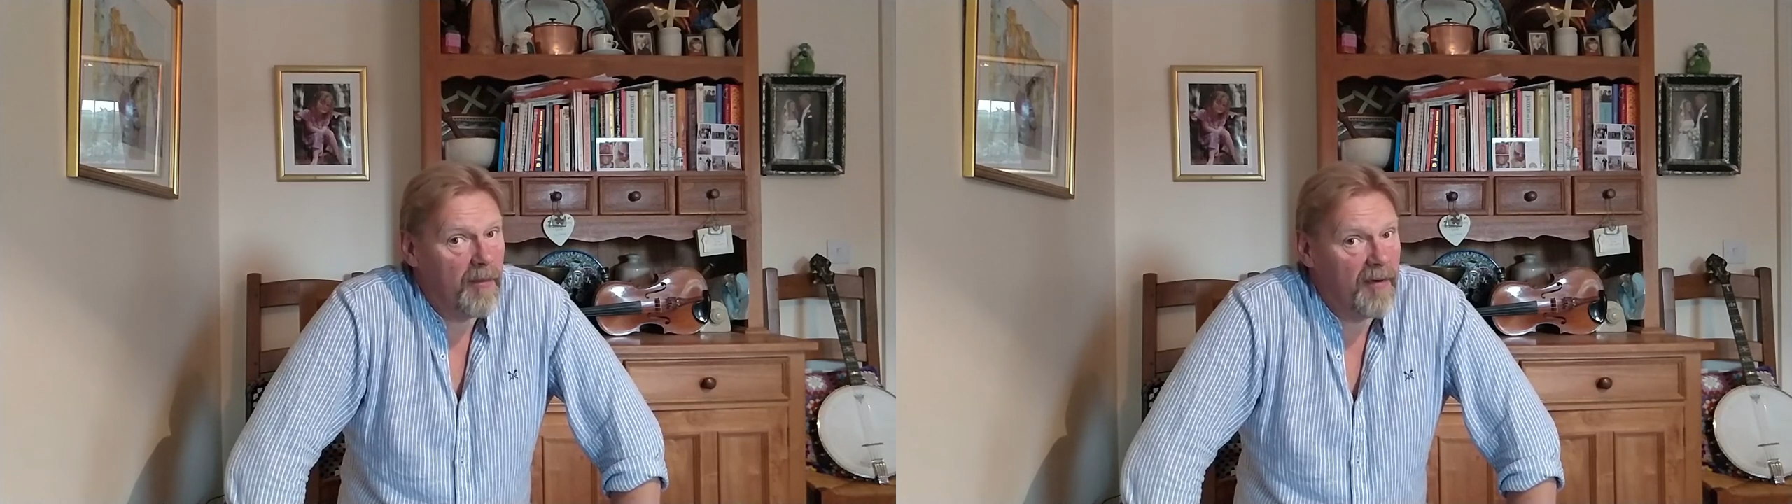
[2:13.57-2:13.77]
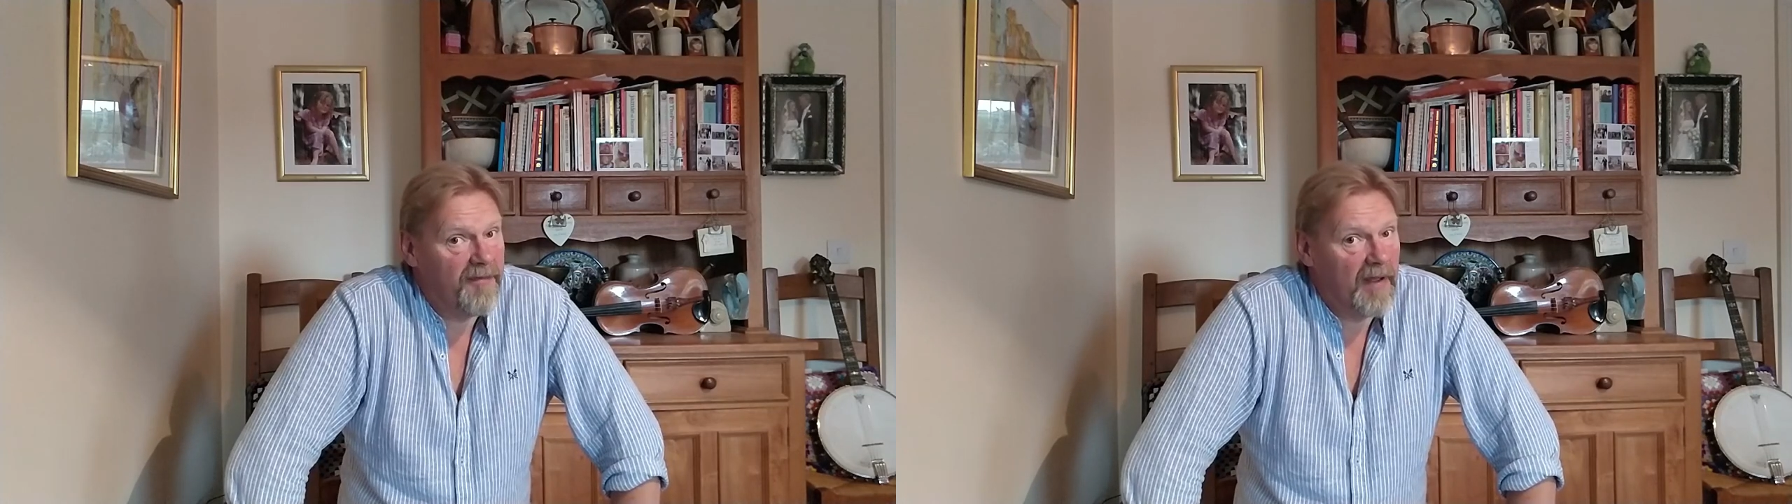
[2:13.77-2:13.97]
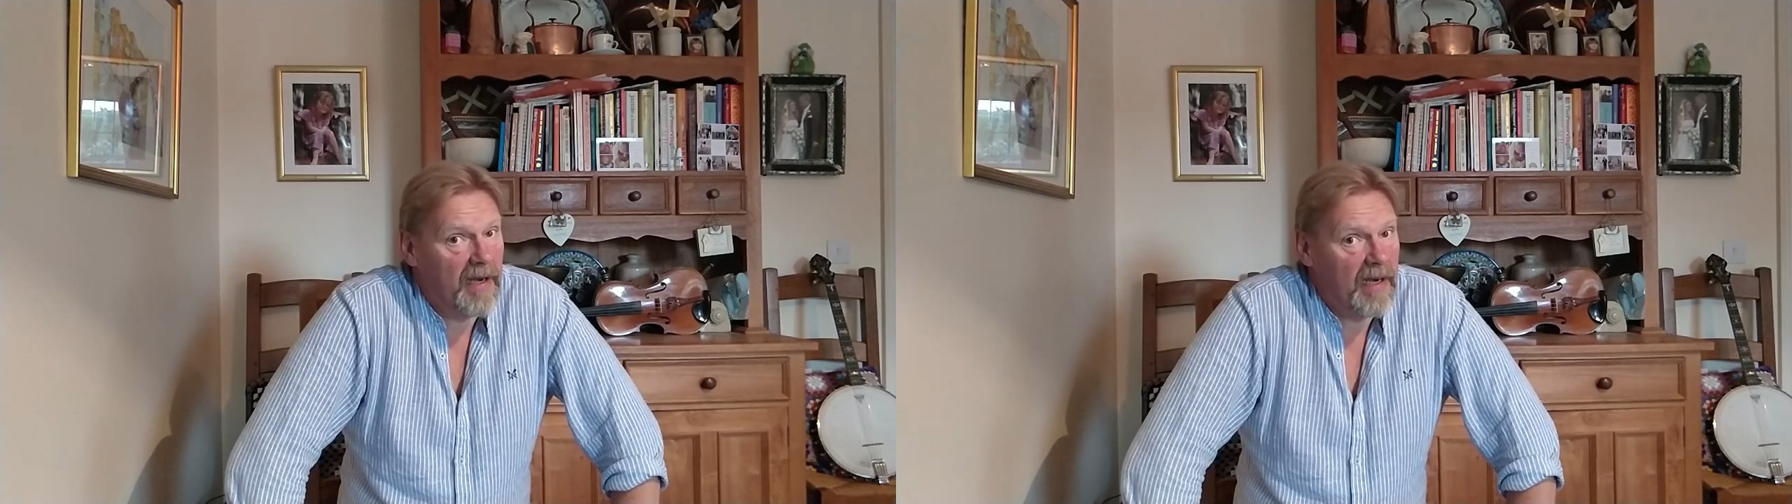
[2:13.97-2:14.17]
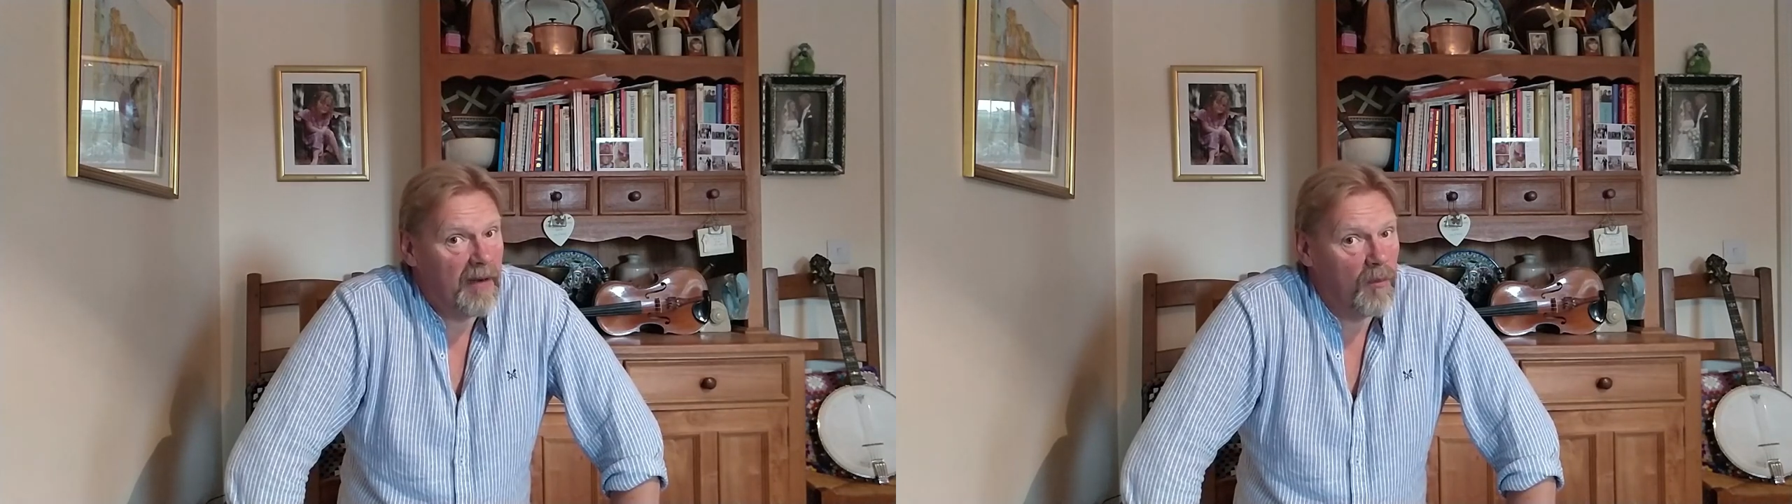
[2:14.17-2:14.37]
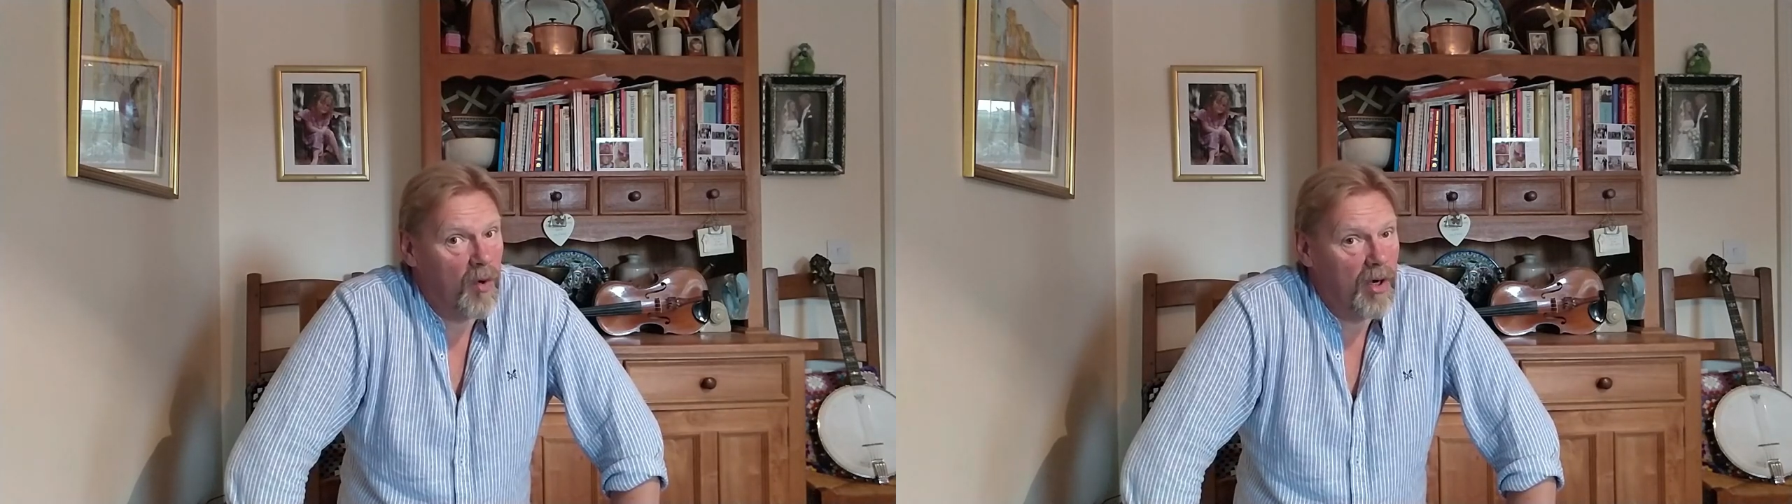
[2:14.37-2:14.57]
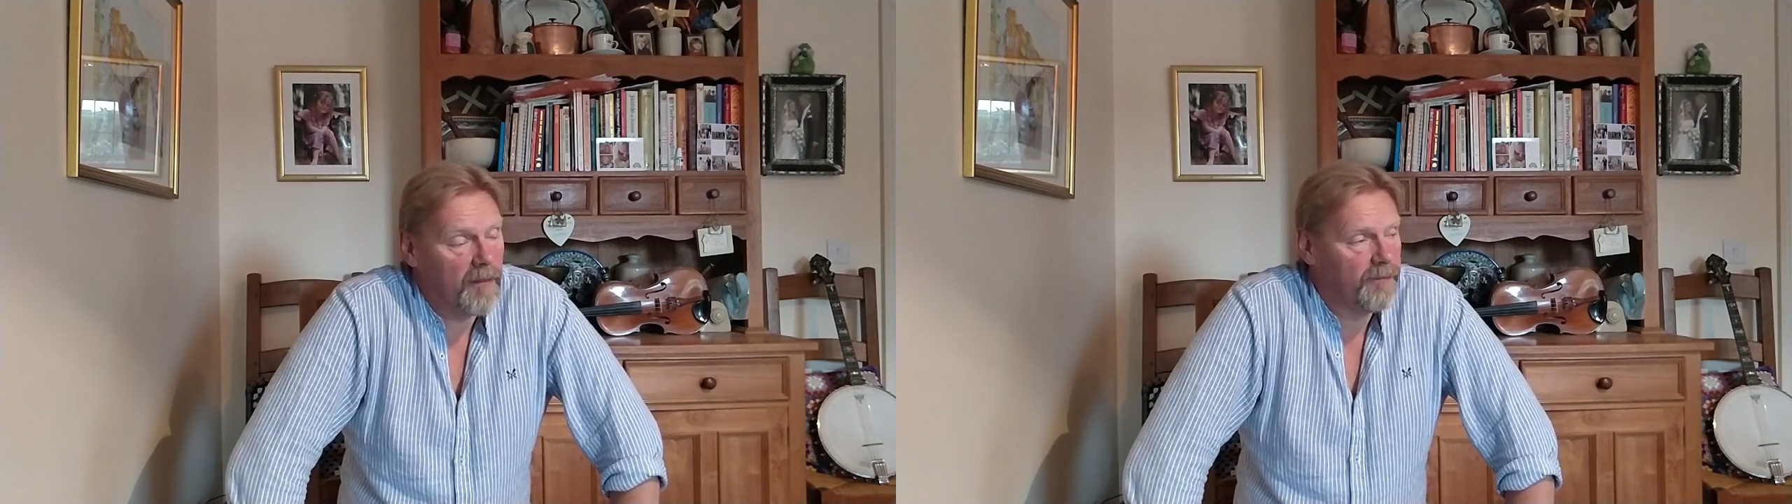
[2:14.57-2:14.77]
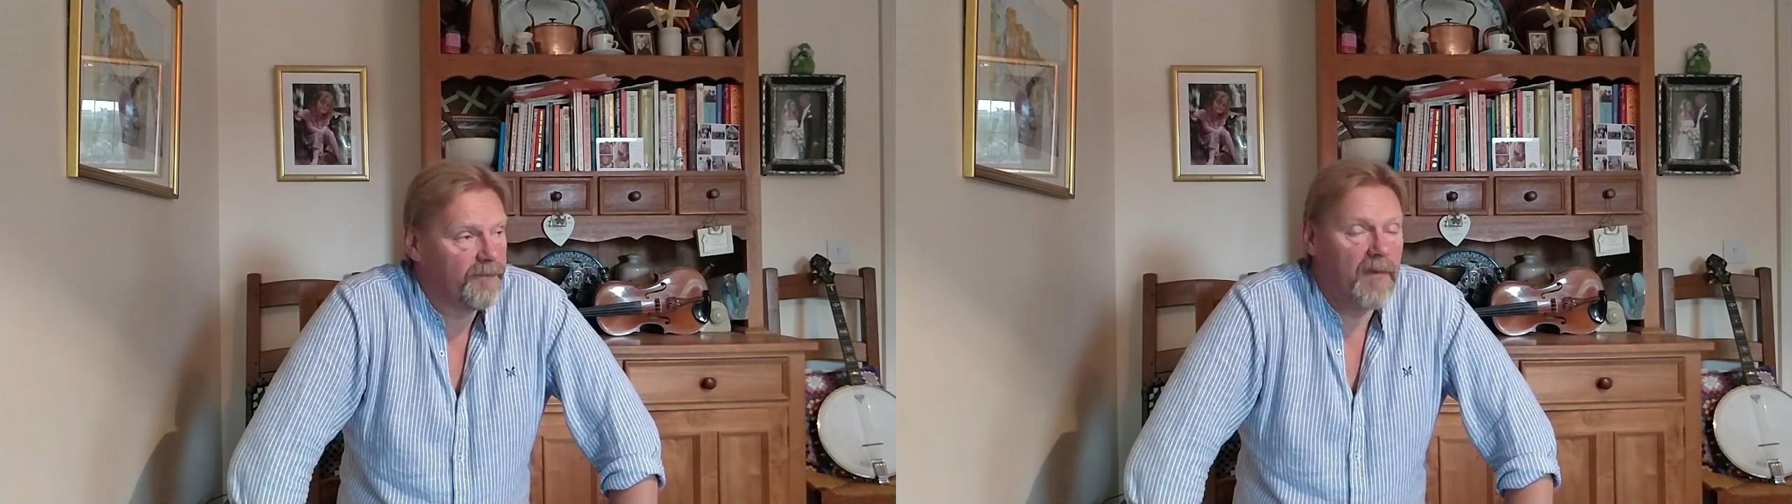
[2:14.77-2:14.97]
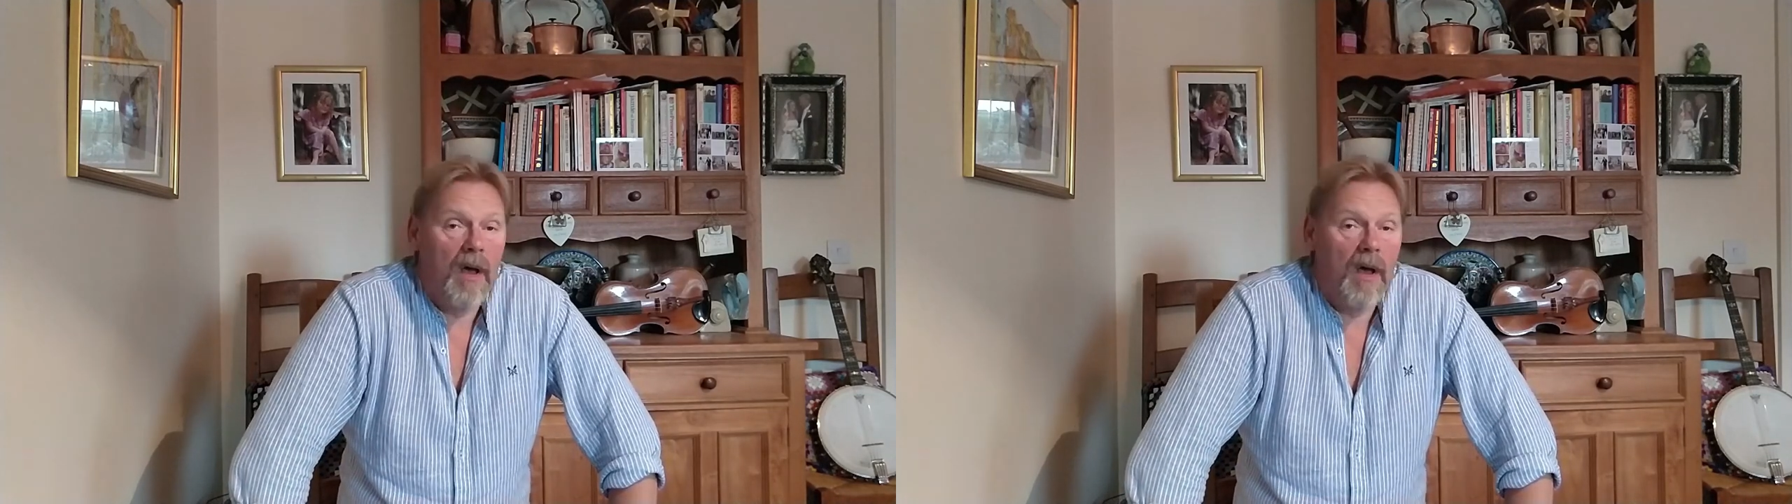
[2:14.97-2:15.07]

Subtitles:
were fiddling and working,